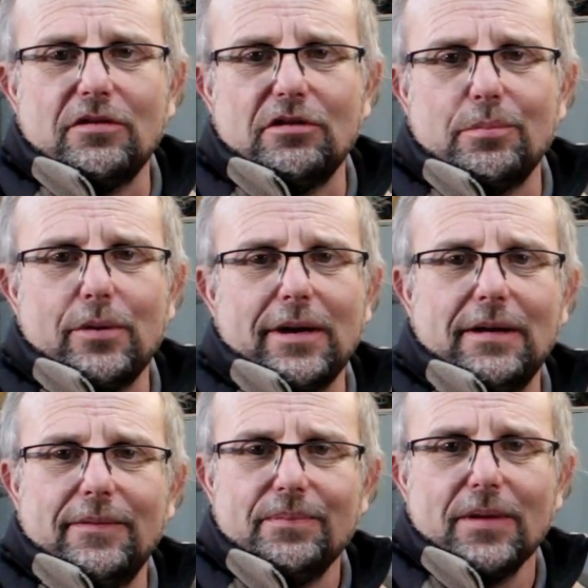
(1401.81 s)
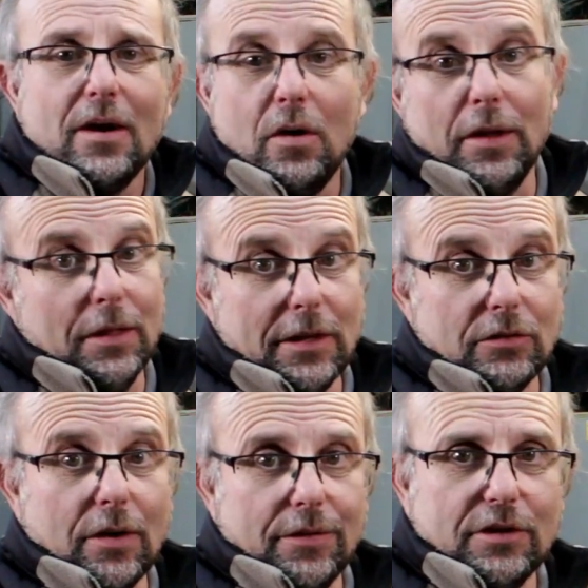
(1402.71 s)
The spring, or at
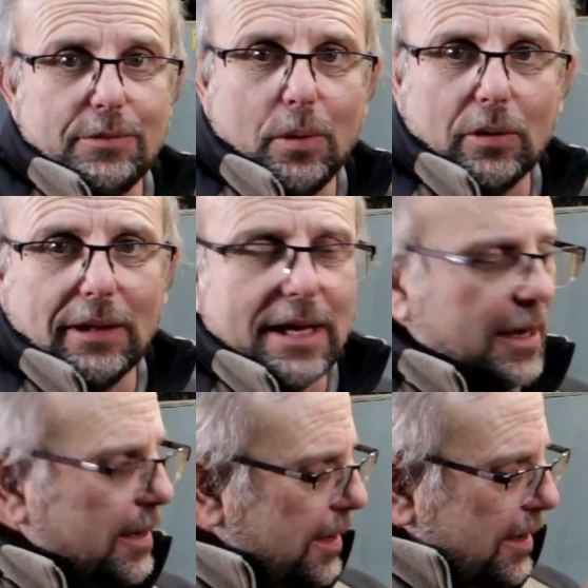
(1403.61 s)
least on this model here,